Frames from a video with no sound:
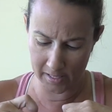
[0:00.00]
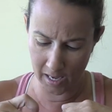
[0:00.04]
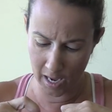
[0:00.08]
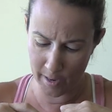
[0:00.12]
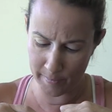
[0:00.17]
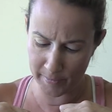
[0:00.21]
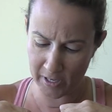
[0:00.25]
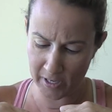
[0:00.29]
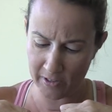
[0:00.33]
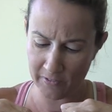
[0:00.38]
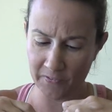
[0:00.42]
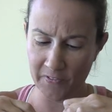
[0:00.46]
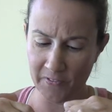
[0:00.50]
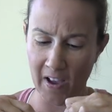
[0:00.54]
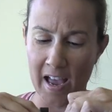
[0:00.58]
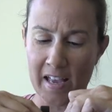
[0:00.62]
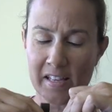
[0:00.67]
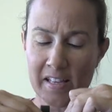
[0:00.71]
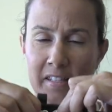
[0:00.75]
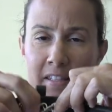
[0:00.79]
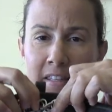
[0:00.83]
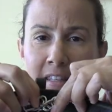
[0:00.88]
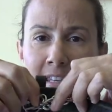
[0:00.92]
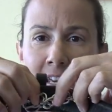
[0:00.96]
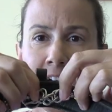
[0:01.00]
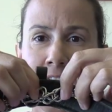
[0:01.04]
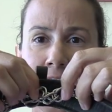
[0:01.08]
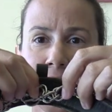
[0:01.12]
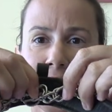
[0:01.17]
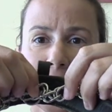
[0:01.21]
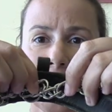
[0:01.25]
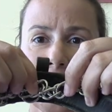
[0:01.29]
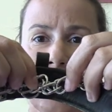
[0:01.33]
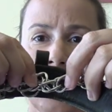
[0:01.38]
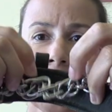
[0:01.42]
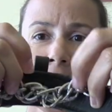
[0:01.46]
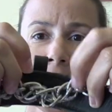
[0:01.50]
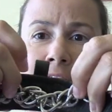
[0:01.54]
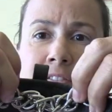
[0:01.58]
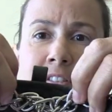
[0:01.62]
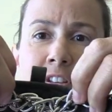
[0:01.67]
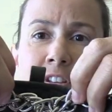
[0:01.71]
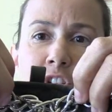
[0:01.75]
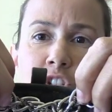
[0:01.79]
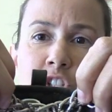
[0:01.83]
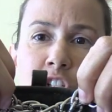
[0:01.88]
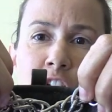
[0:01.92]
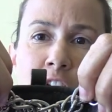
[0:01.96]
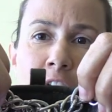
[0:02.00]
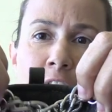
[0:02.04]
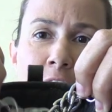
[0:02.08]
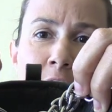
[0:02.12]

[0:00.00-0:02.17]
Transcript: is I'm gonna fasten the other end of this